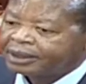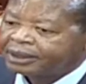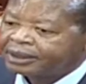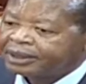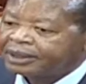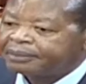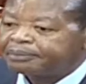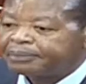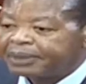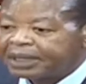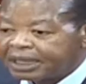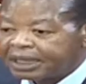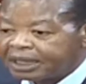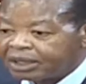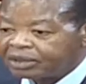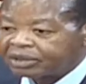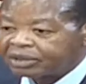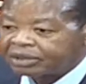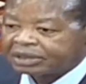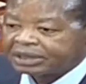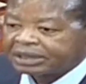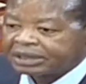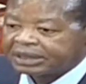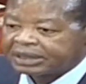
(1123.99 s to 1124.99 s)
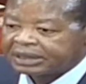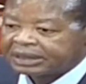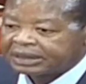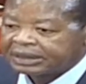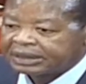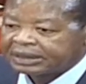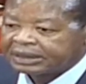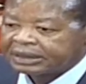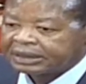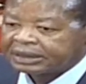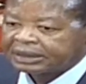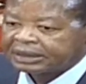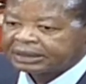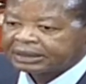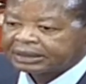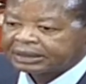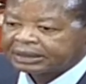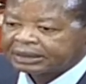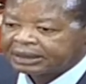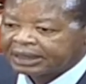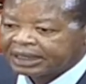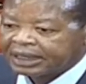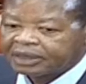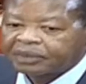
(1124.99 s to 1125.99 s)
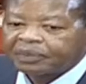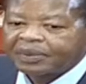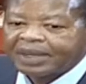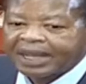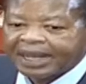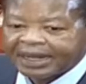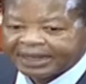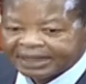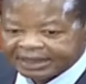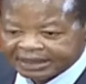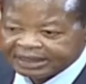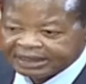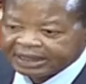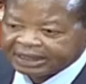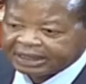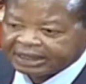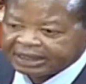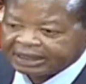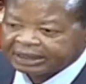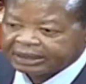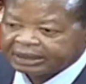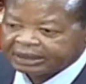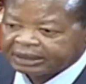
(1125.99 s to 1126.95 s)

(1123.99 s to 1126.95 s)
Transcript: The billions that we are reading.